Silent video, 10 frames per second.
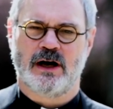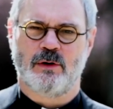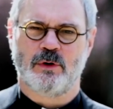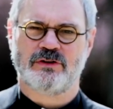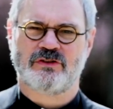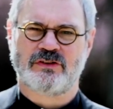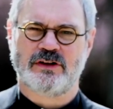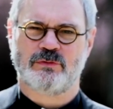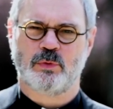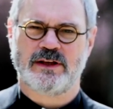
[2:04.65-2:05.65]
I want to
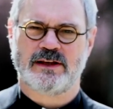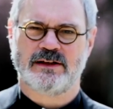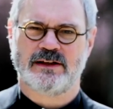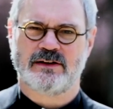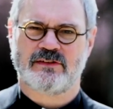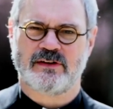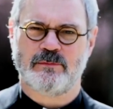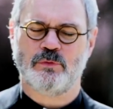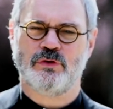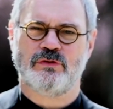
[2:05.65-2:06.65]
see if we can get
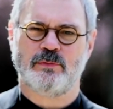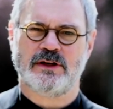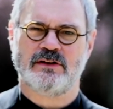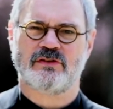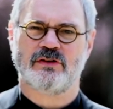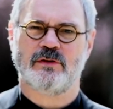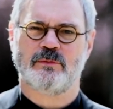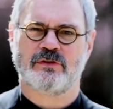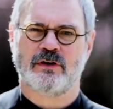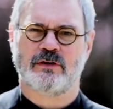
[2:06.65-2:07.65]
some movement in
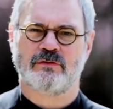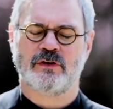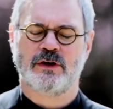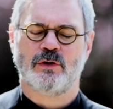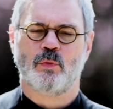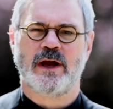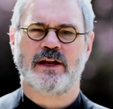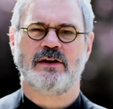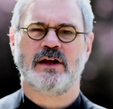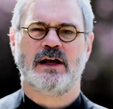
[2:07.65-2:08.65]
terms of
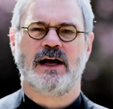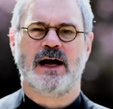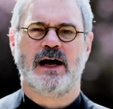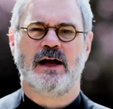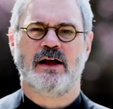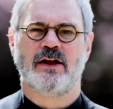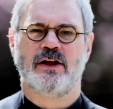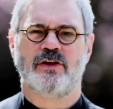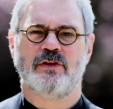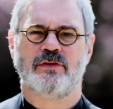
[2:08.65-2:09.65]
when
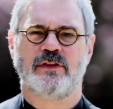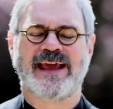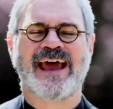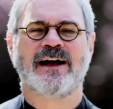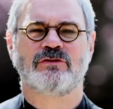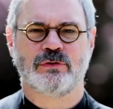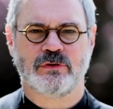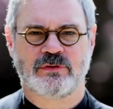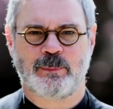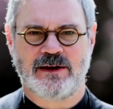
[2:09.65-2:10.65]
the
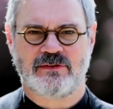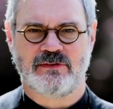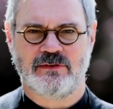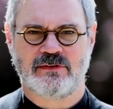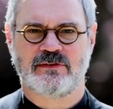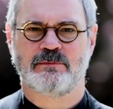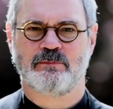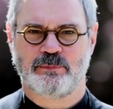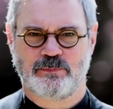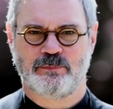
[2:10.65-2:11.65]
outdoor spaces
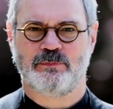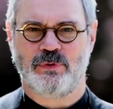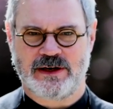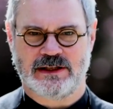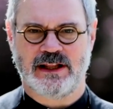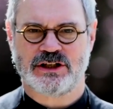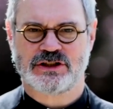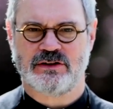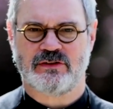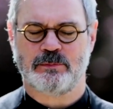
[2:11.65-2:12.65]

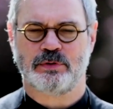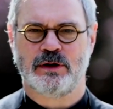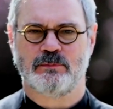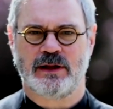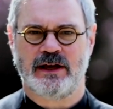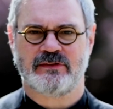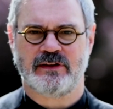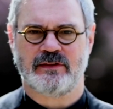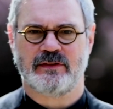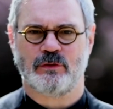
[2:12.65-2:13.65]
regulations are put in place,
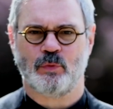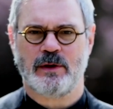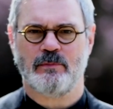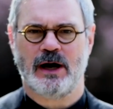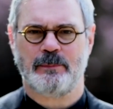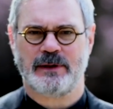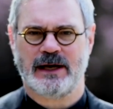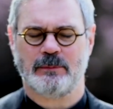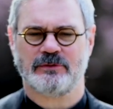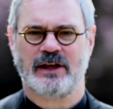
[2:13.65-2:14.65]
that we might be
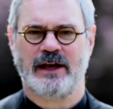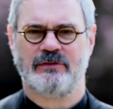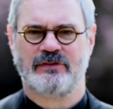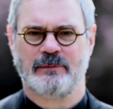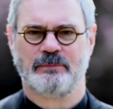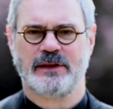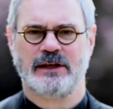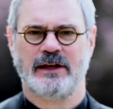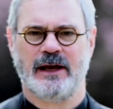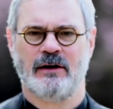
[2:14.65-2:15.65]
able to have something
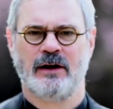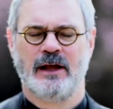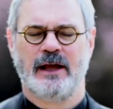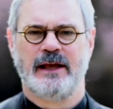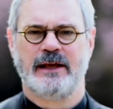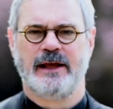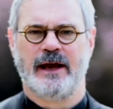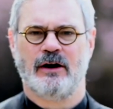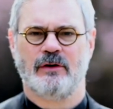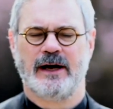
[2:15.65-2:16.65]
in
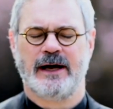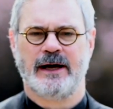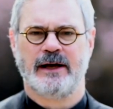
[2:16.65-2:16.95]
our